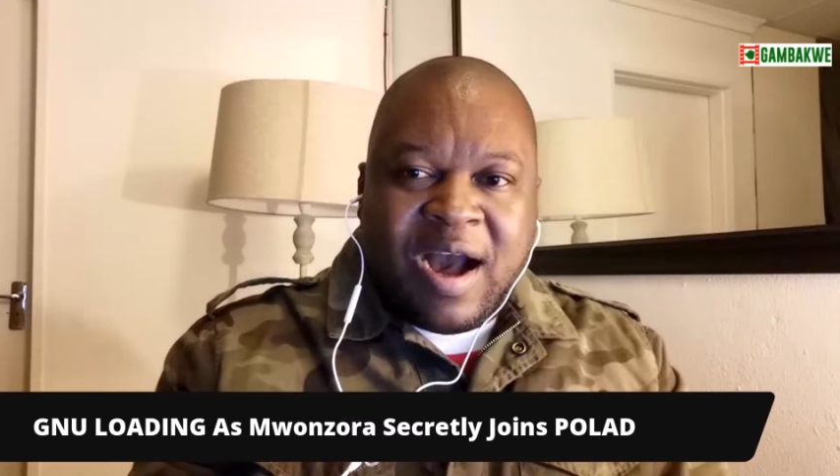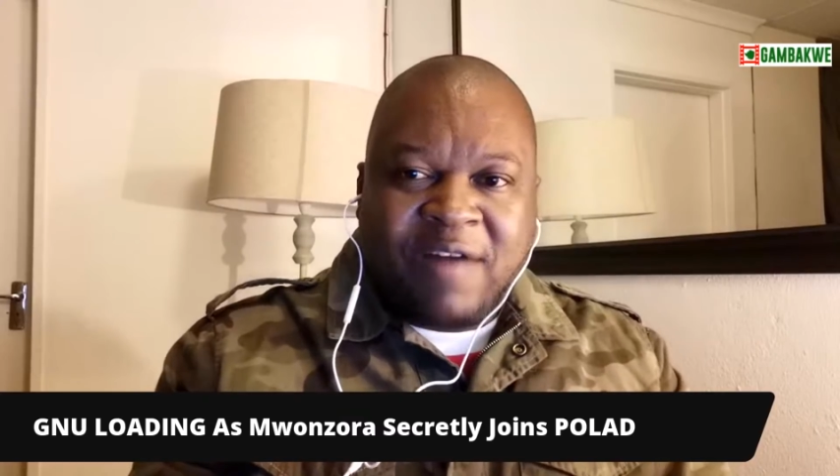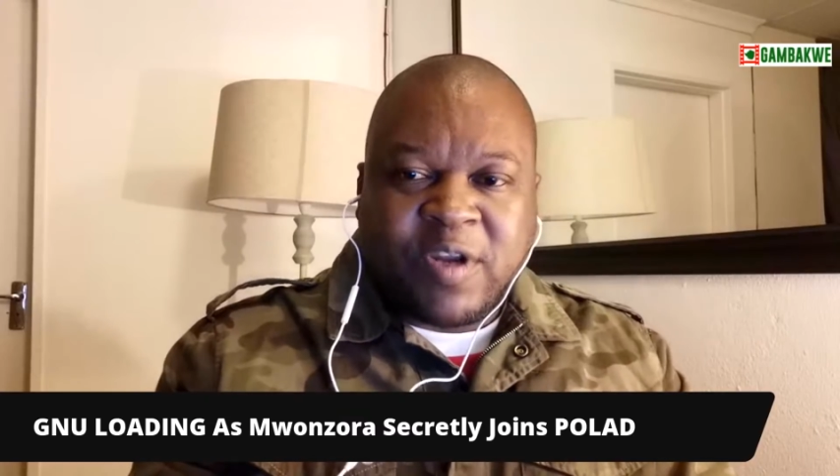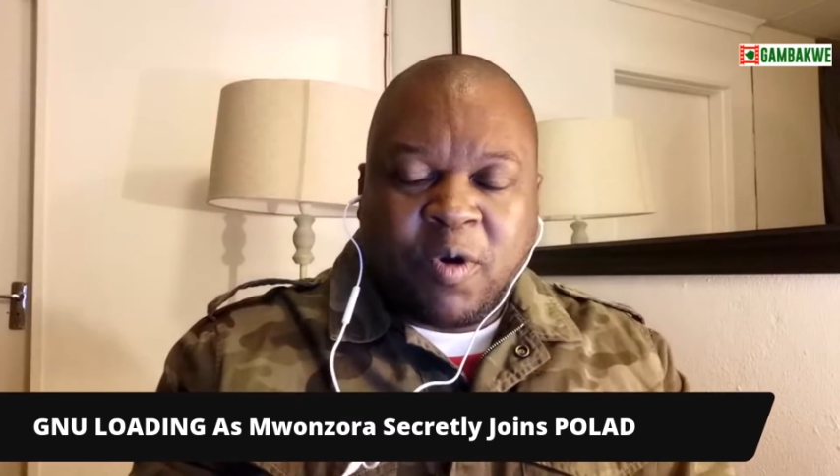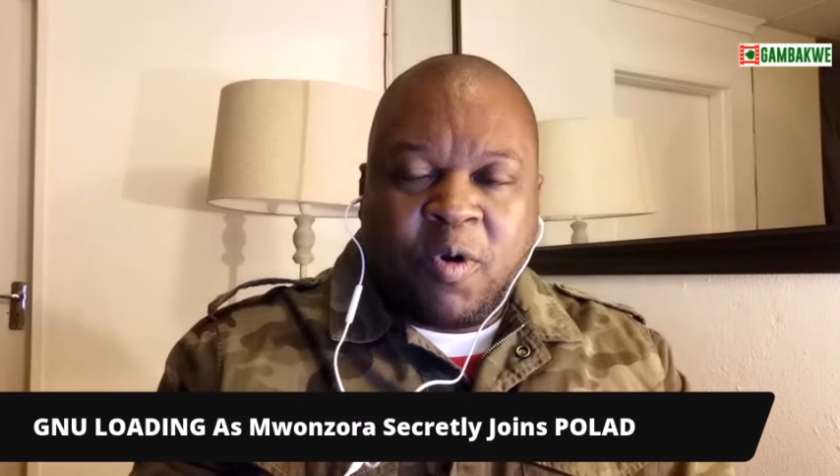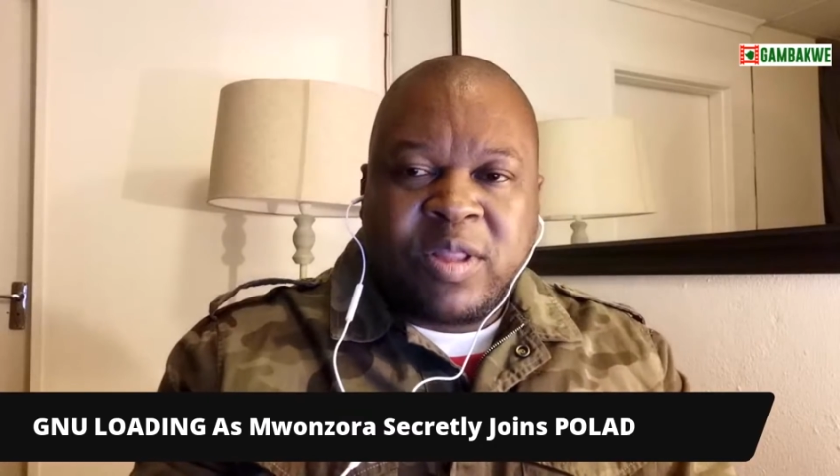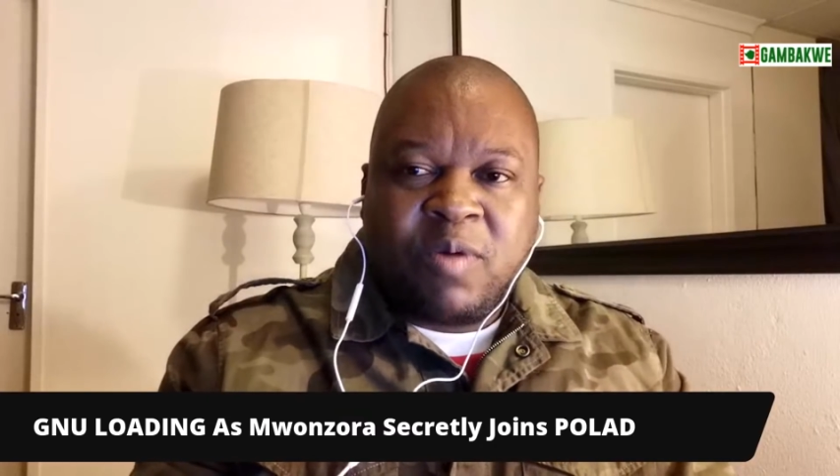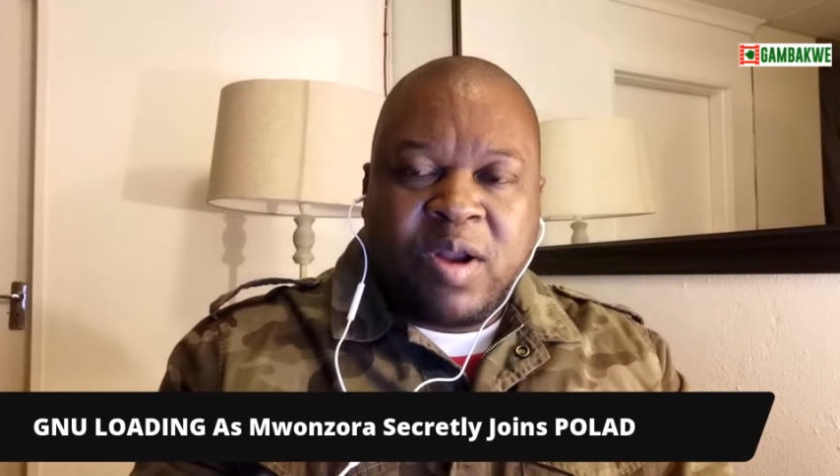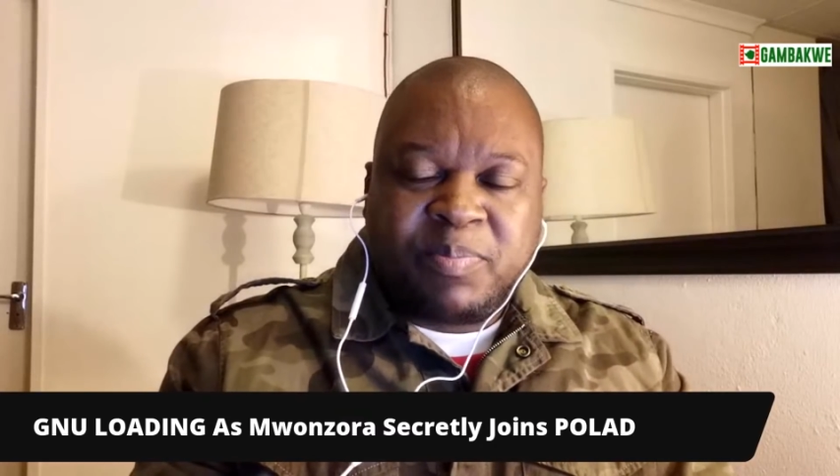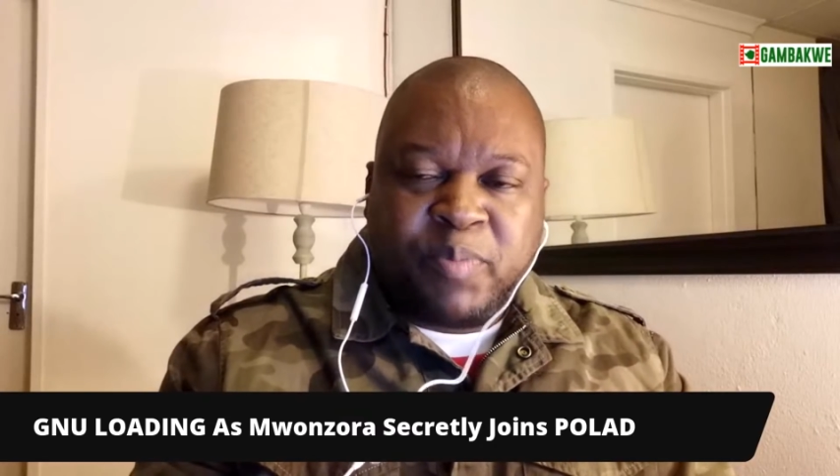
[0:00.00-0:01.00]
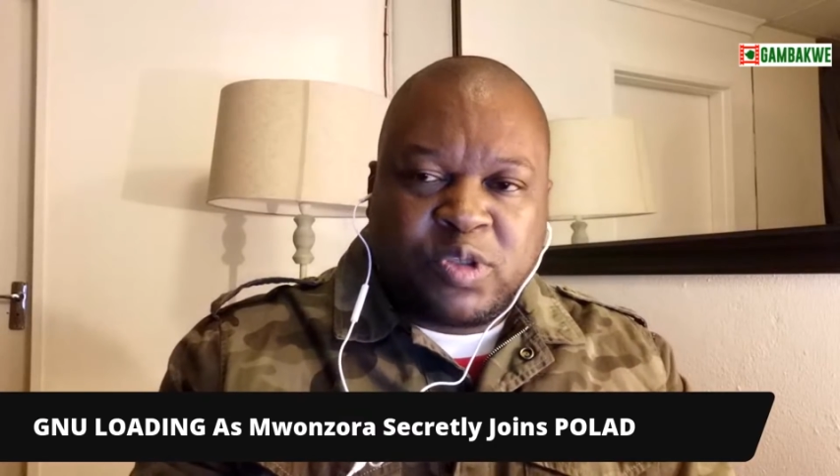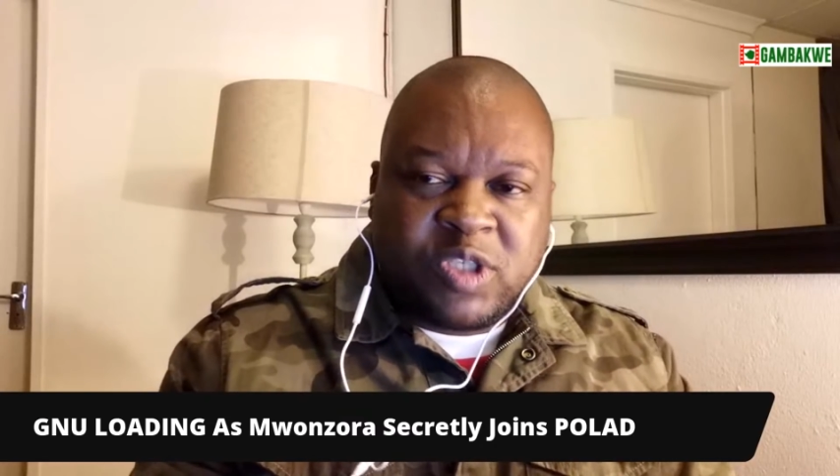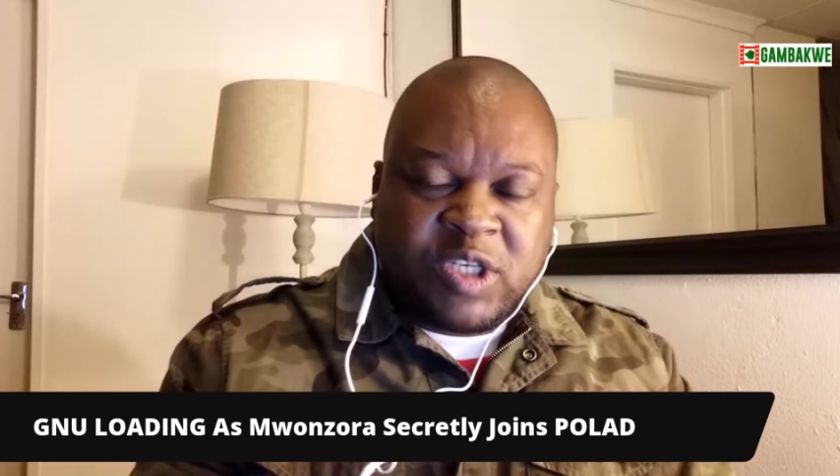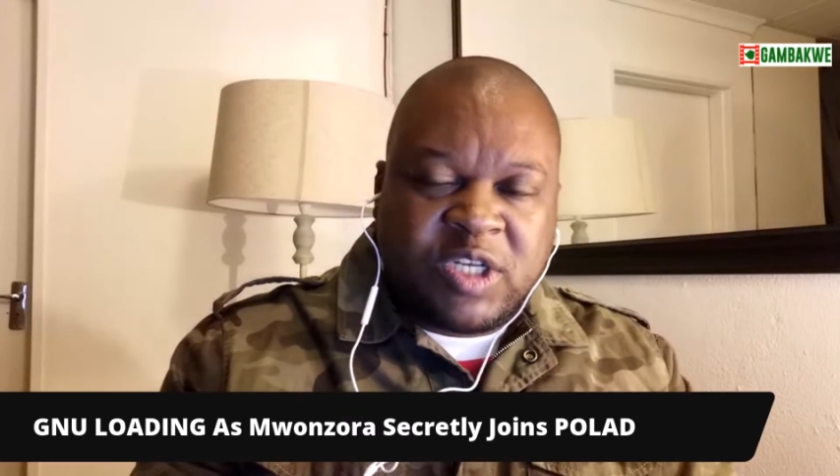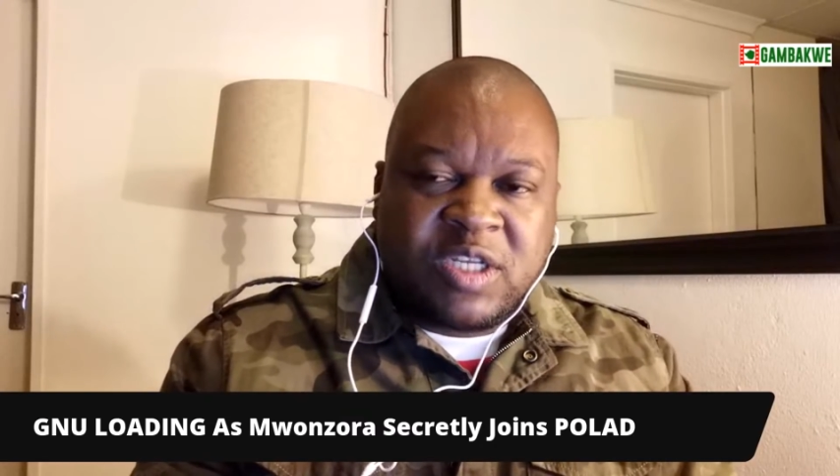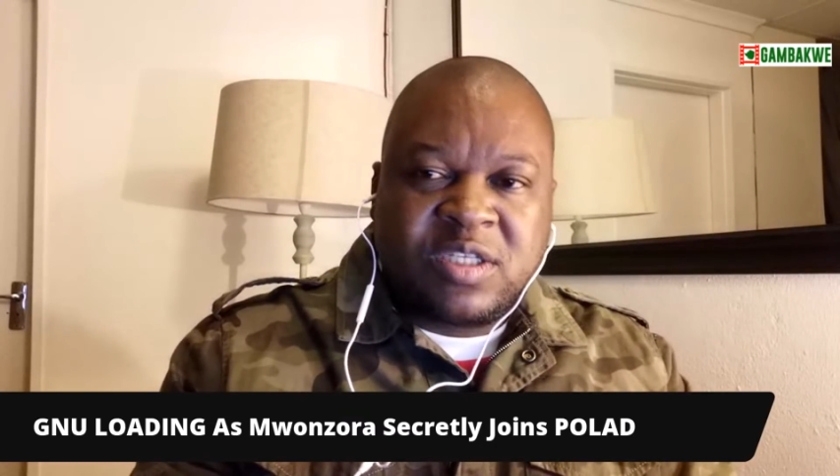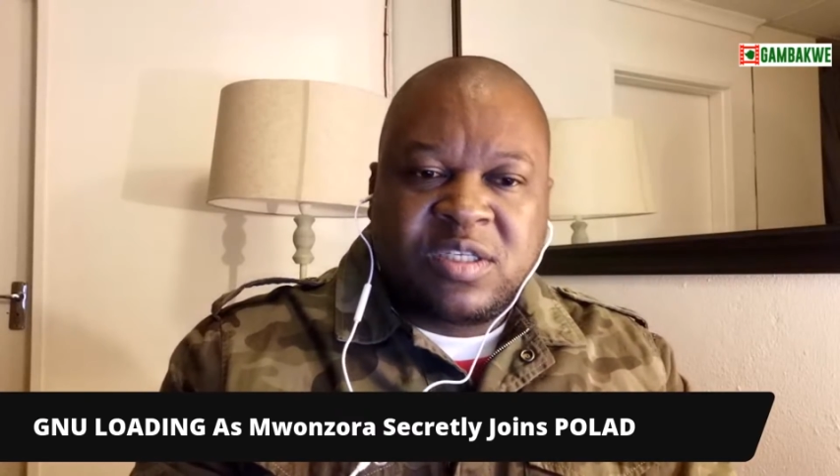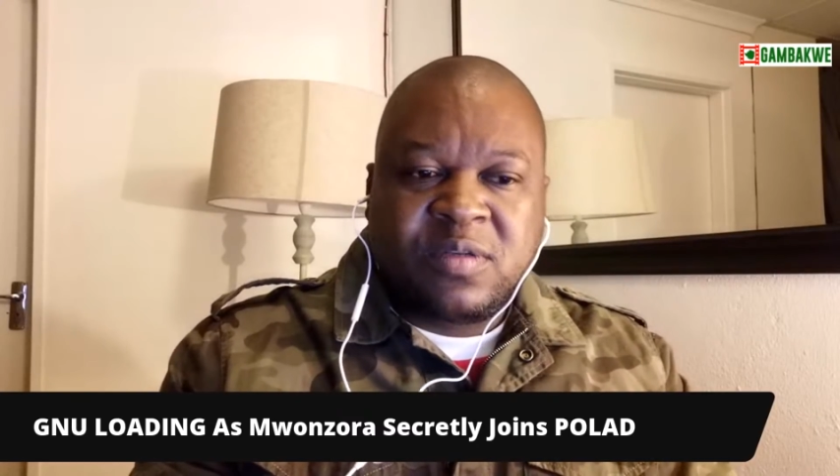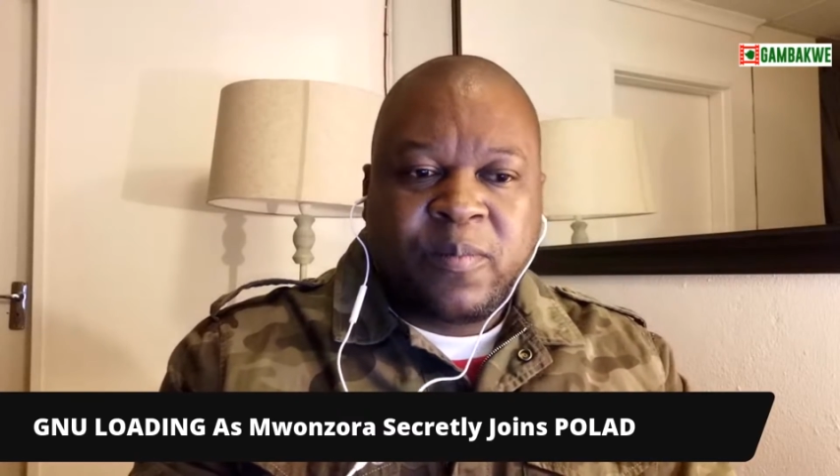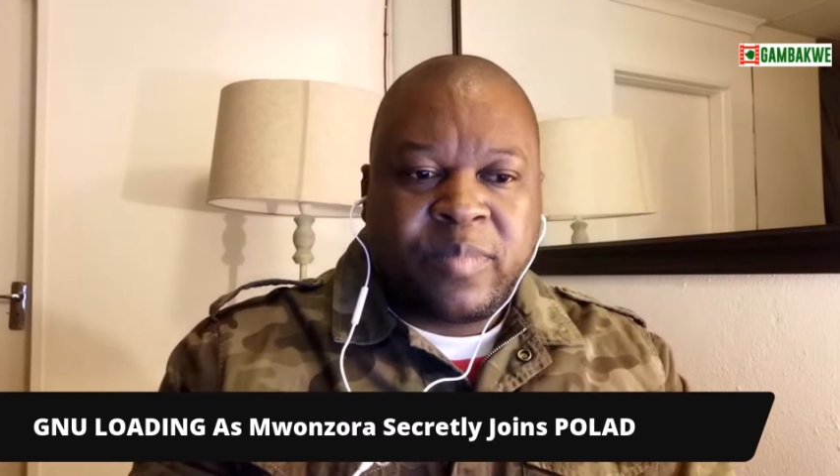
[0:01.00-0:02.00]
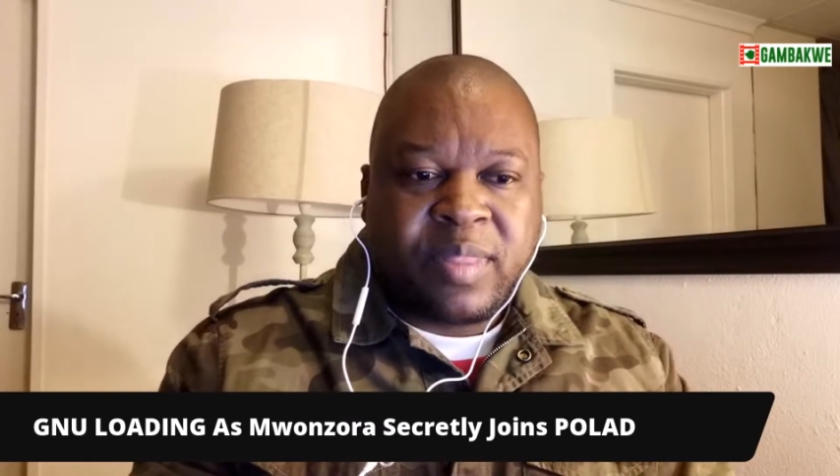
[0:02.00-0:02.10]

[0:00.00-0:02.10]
after all, they want positions,